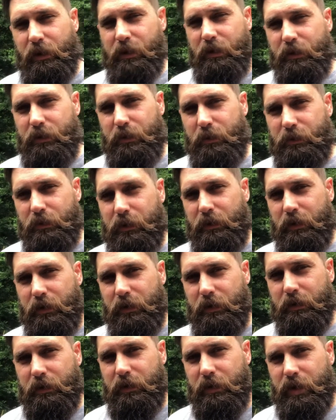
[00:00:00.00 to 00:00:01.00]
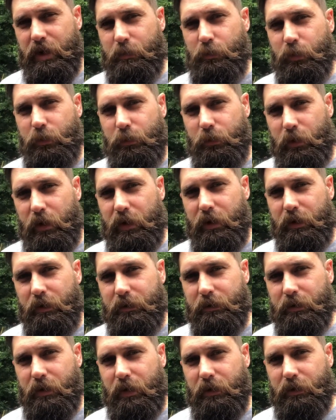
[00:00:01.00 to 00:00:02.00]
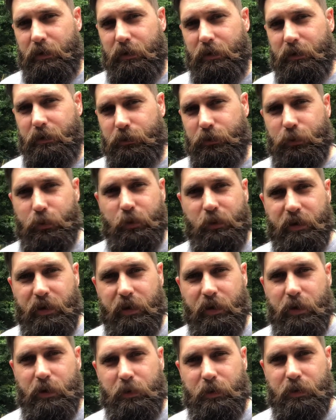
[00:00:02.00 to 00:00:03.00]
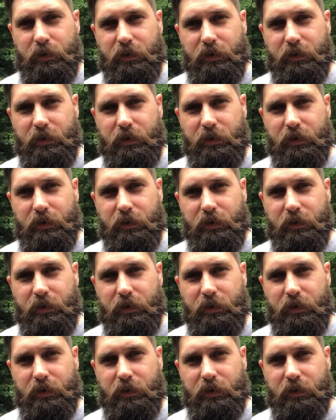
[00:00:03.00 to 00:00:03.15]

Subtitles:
using a Hebrew phrase that I learned on Duolingo.